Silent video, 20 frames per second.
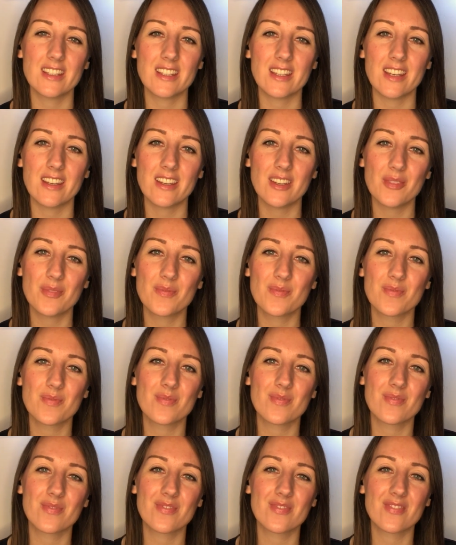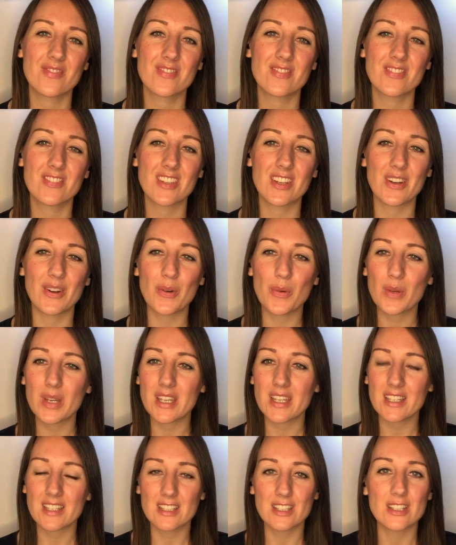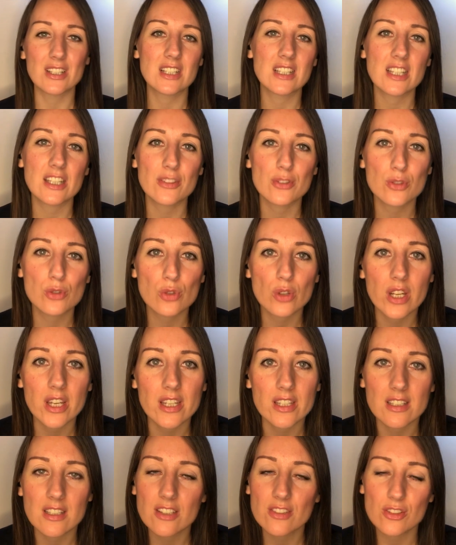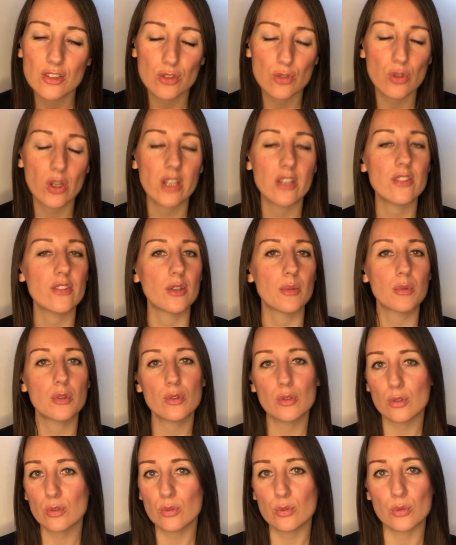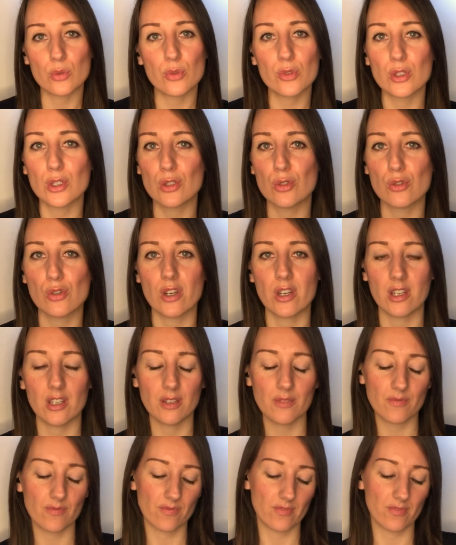Yeah? Okay, look, let's just try some, because you don't know till you try.